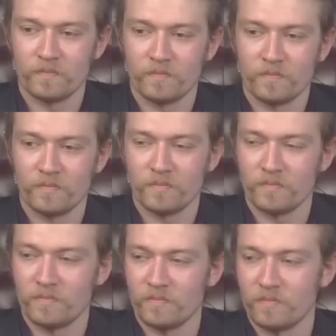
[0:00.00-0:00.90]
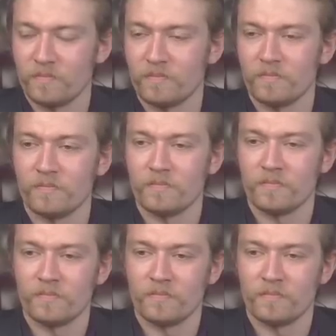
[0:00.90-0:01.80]

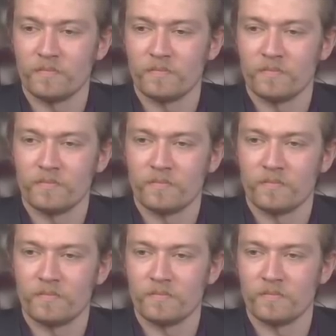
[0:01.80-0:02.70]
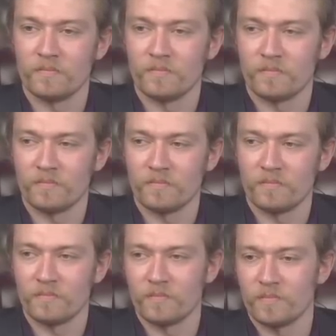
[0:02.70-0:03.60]

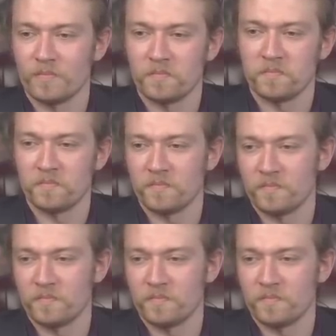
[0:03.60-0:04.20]
(not speaking)